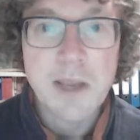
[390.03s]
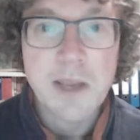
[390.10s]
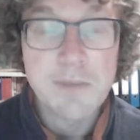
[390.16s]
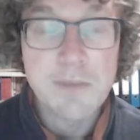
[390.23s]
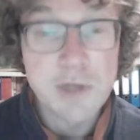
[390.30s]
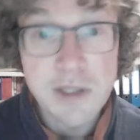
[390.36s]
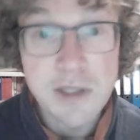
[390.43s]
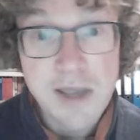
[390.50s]

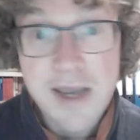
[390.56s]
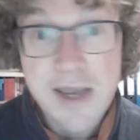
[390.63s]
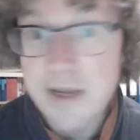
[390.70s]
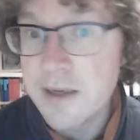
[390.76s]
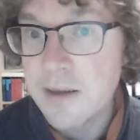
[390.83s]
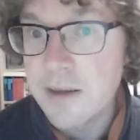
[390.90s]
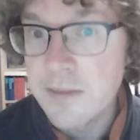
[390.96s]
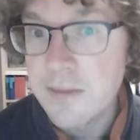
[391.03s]
but a
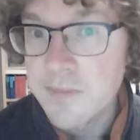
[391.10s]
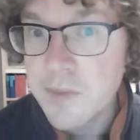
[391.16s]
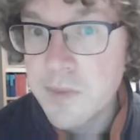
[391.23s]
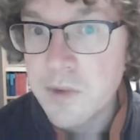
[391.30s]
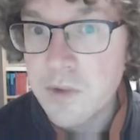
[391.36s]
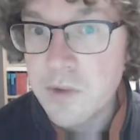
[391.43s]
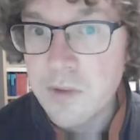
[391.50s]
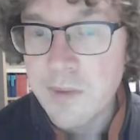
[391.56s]
day,
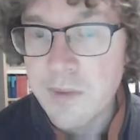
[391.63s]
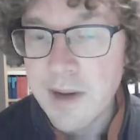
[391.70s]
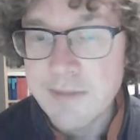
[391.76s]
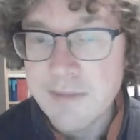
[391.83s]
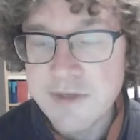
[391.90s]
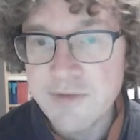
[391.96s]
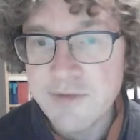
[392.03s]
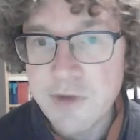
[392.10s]
or
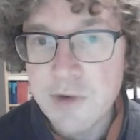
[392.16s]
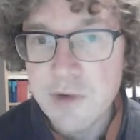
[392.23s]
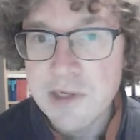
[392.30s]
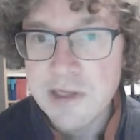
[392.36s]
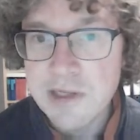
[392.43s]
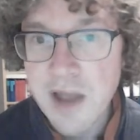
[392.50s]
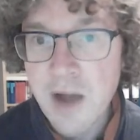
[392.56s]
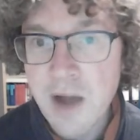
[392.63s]
perhaps even only
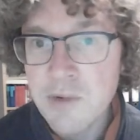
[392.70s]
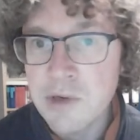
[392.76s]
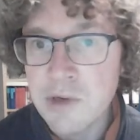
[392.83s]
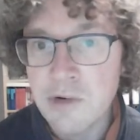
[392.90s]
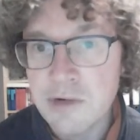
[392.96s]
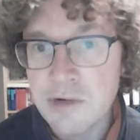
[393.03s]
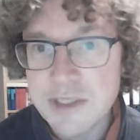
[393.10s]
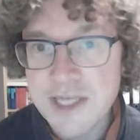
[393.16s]
an hour
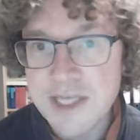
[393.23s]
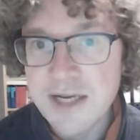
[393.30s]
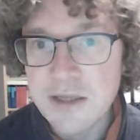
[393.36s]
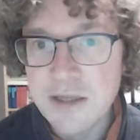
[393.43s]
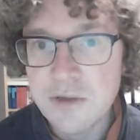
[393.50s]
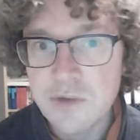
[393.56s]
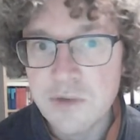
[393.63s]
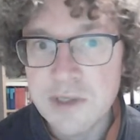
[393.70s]
or a
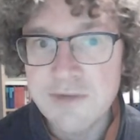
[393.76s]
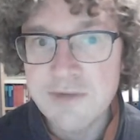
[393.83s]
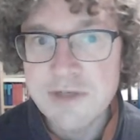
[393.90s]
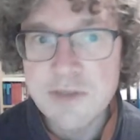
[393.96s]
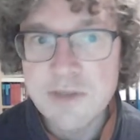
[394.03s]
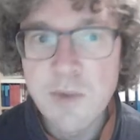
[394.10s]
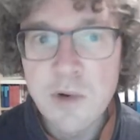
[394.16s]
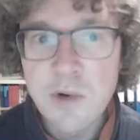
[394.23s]
second, or even
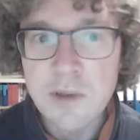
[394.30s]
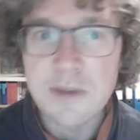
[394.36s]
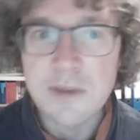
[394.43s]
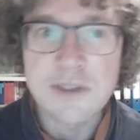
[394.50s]
smaller.